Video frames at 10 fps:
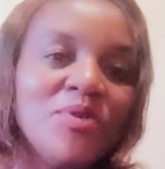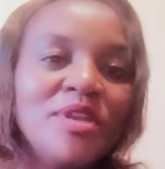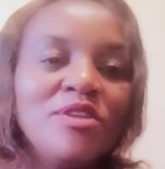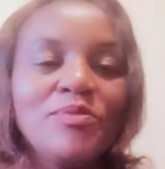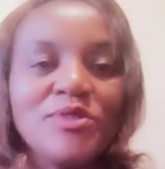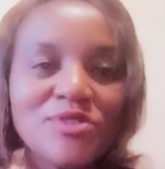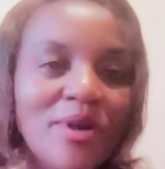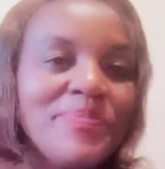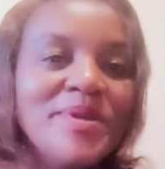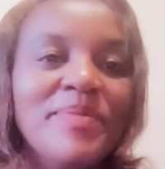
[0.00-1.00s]
when you
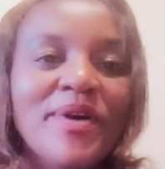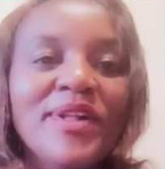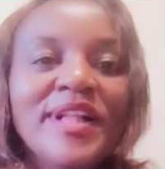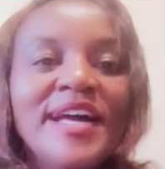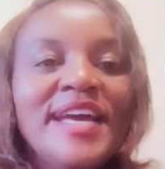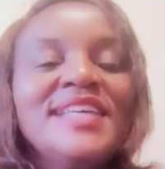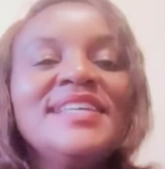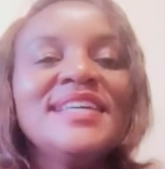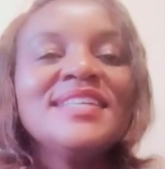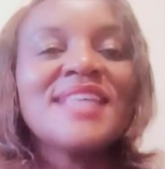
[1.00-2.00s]
drop the ball.
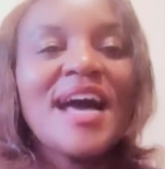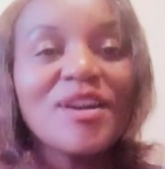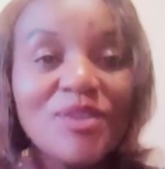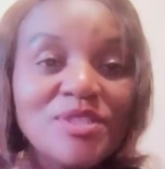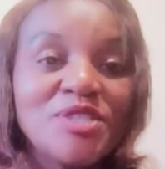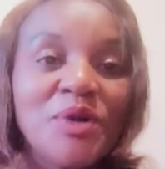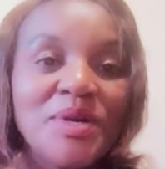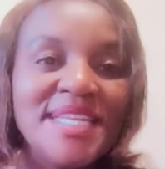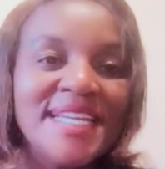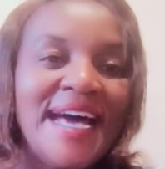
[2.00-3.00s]
He is a good
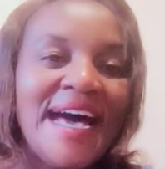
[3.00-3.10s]
God.